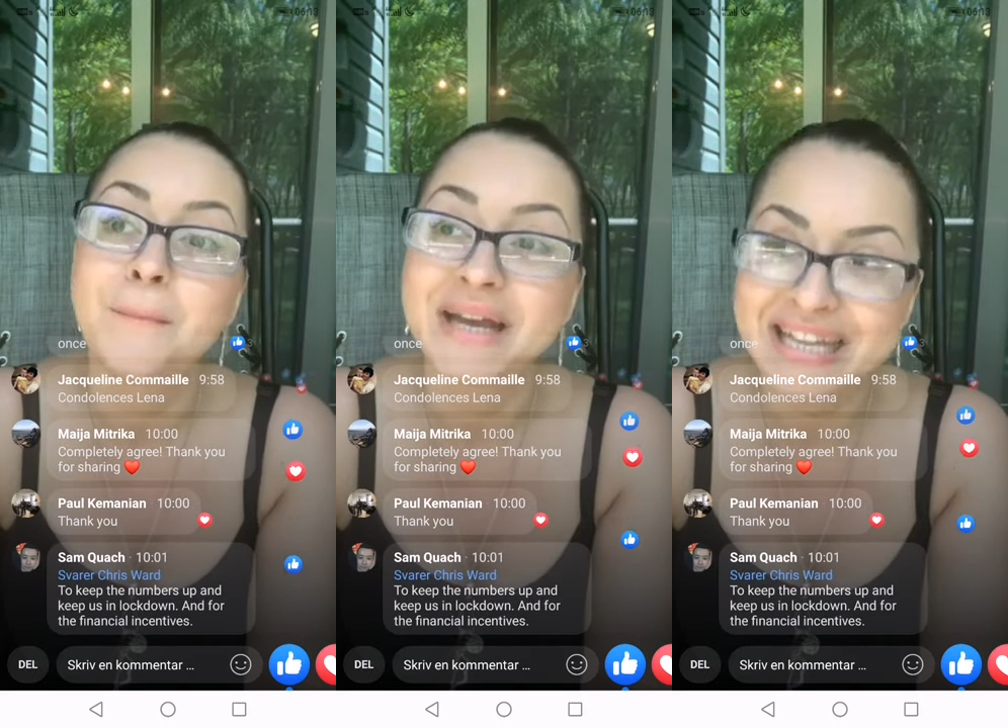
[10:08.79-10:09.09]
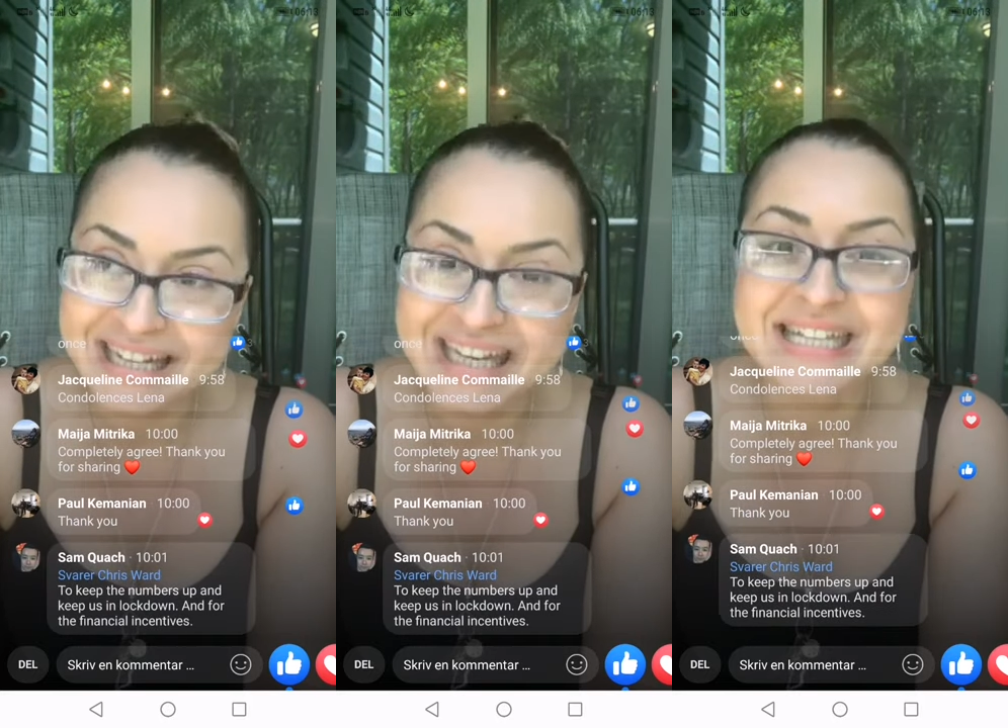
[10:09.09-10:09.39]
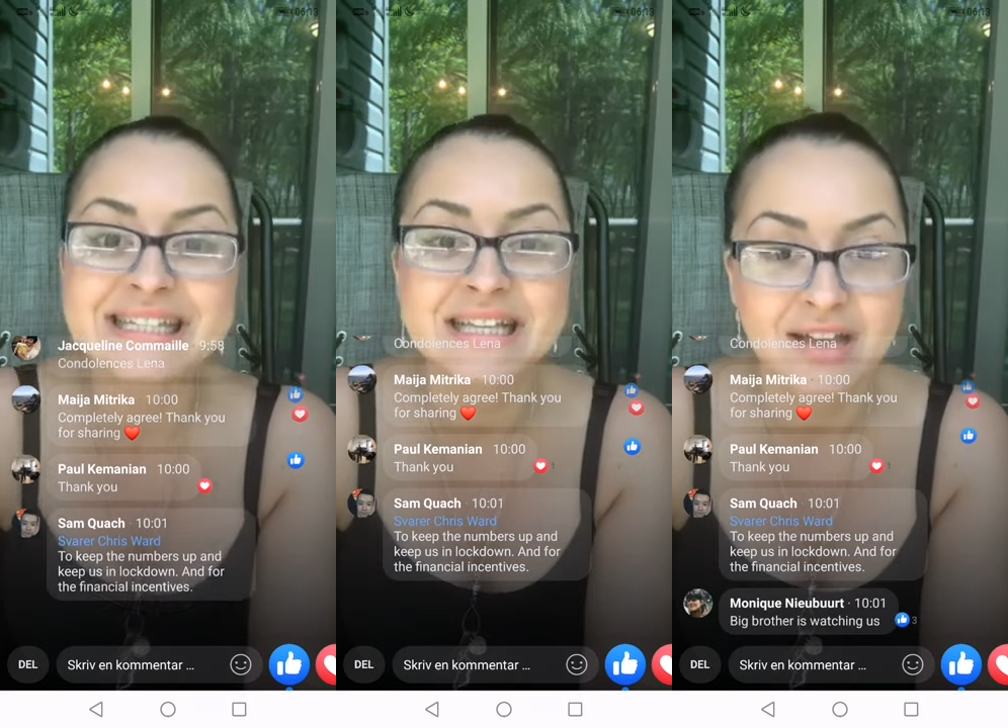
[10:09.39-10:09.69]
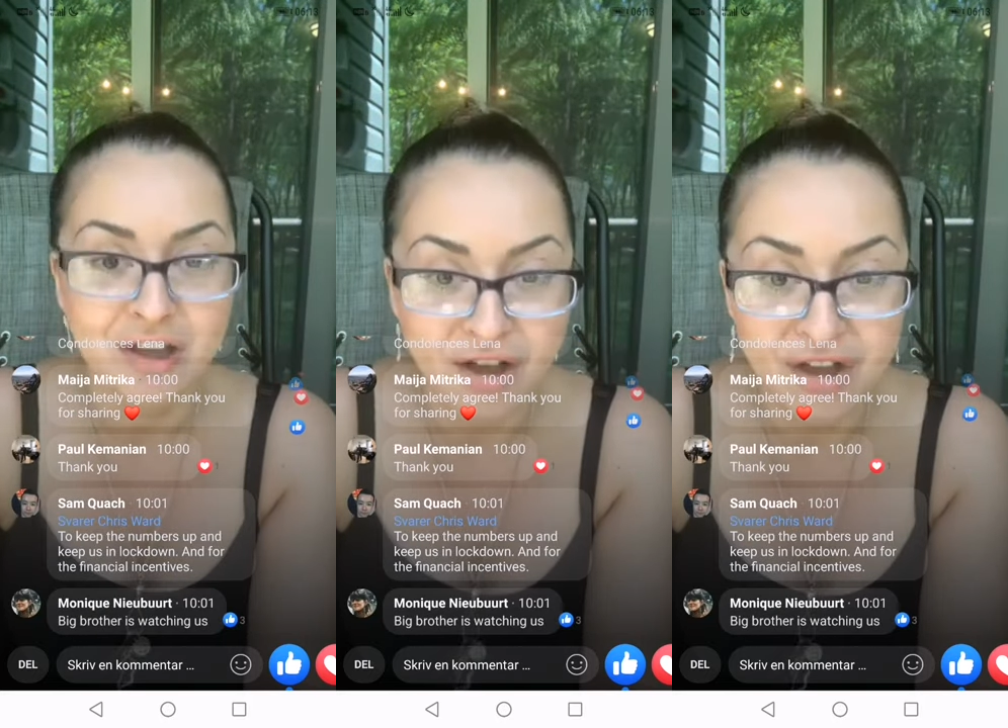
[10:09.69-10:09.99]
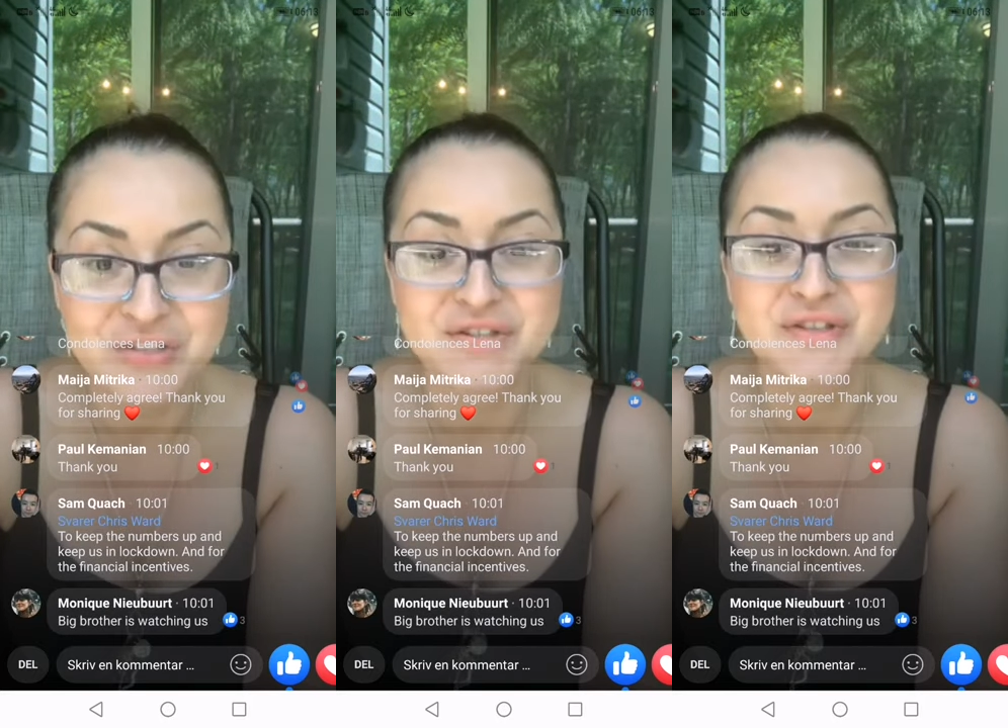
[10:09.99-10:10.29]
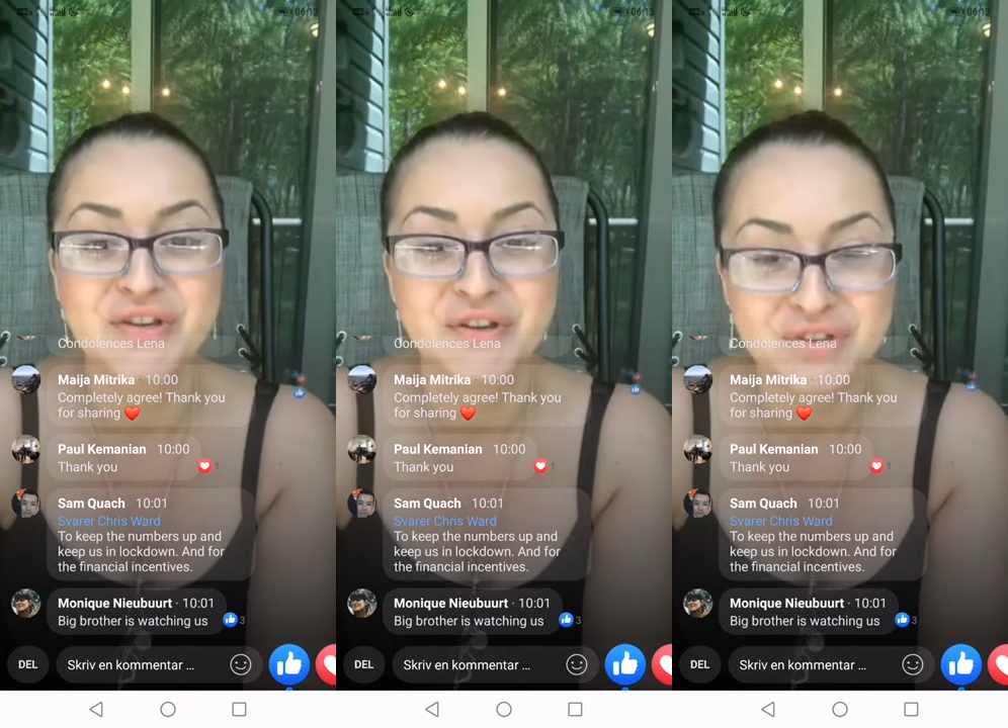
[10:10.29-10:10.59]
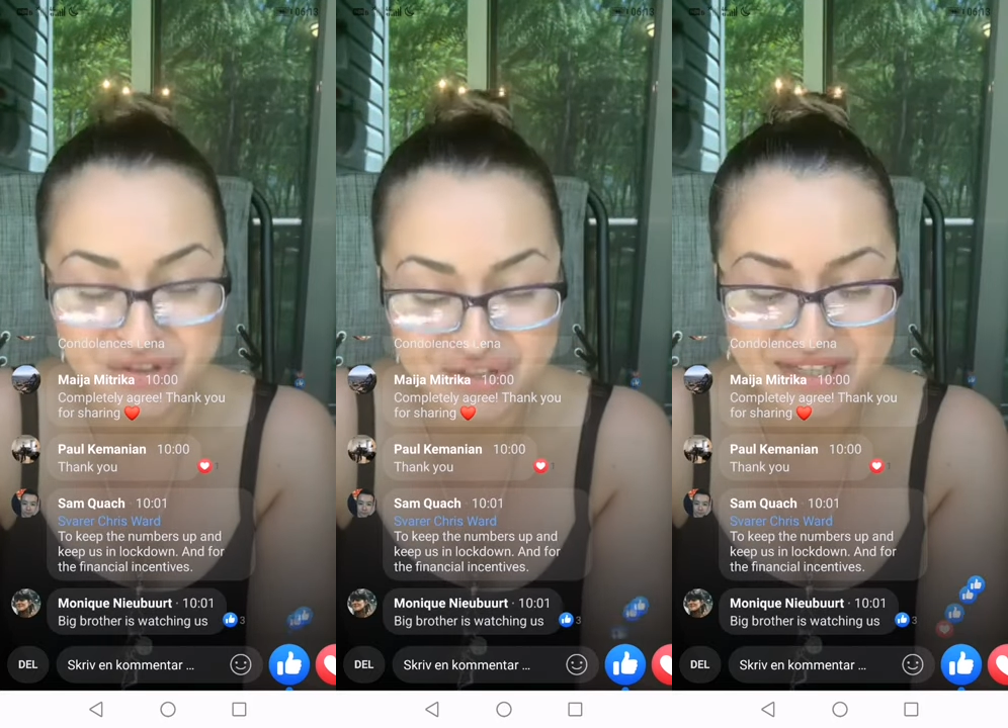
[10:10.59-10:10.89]
but at least ask
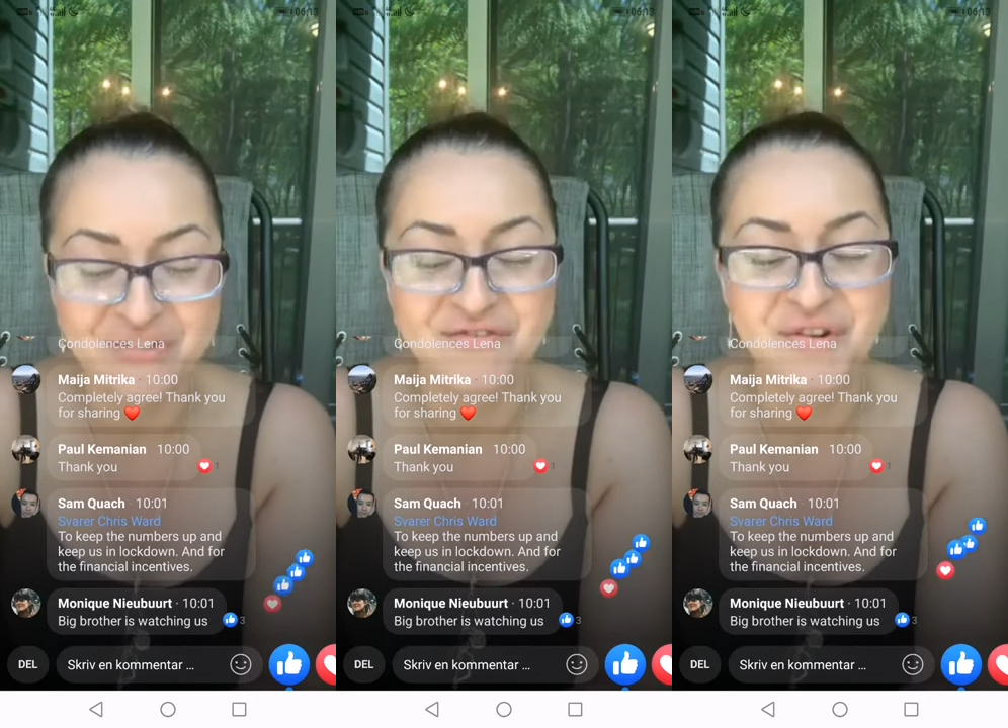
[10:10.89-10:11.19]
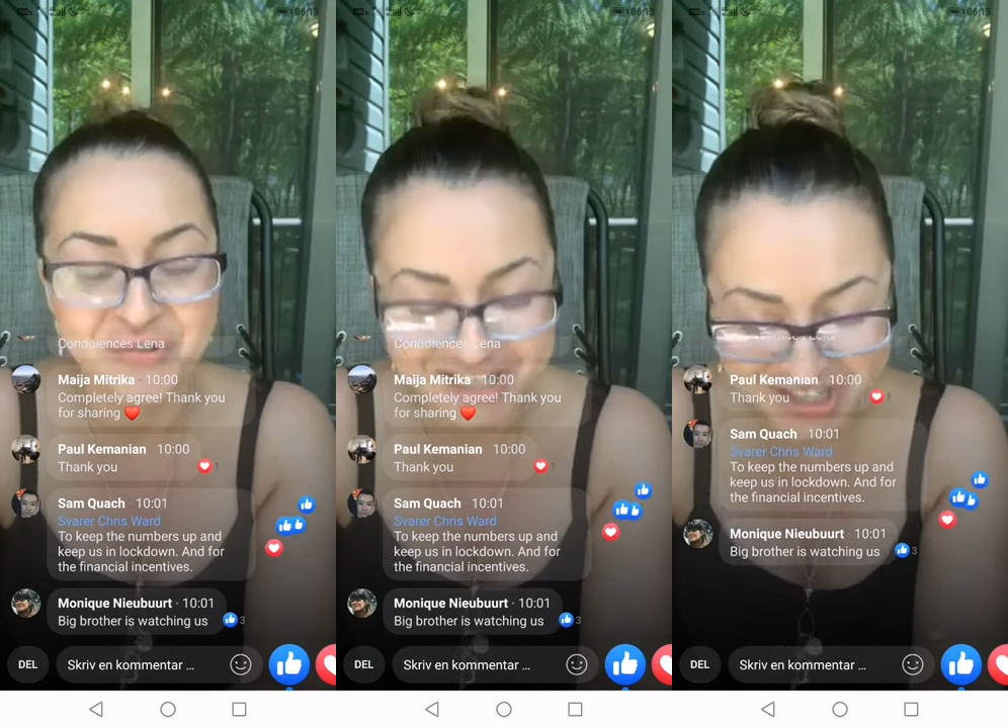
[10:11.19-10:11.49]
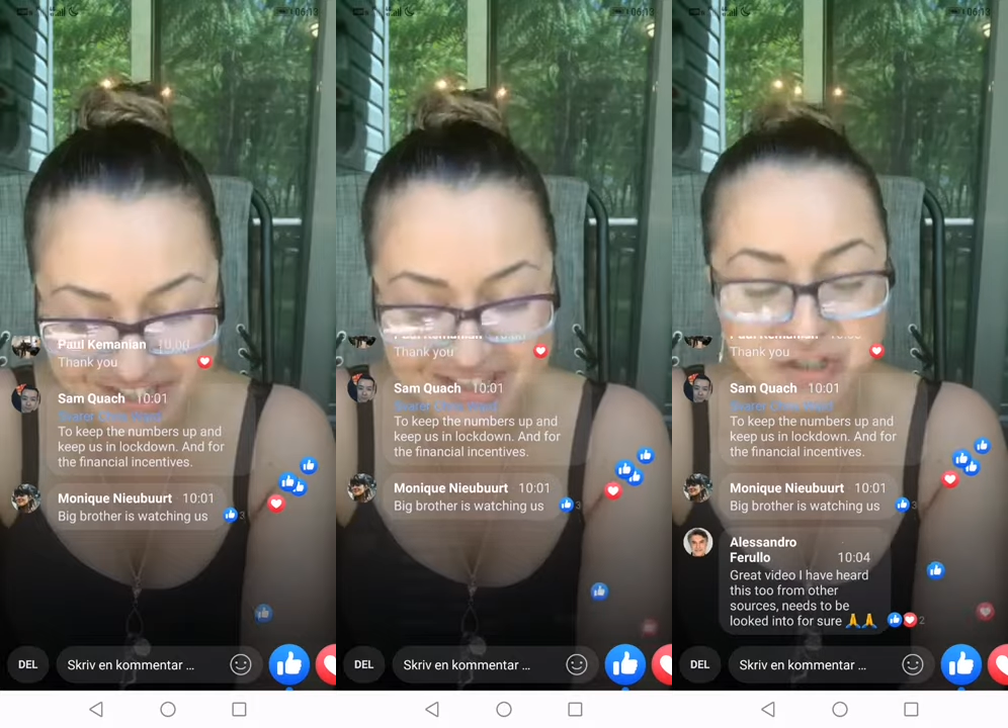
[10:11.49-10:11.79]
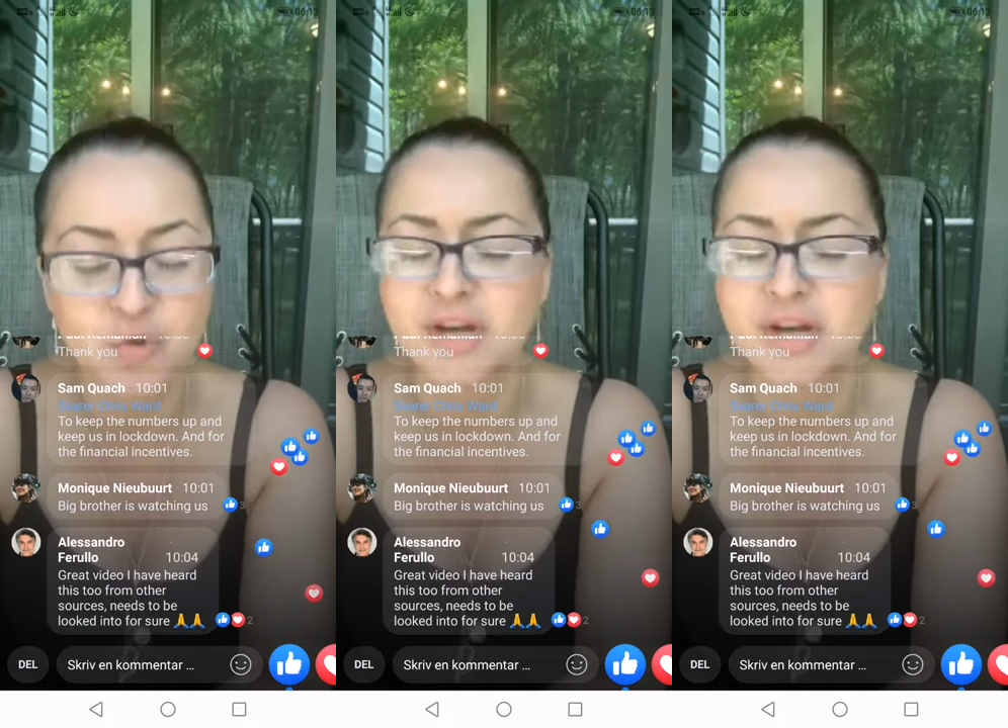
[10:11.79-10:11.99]
yourself questions.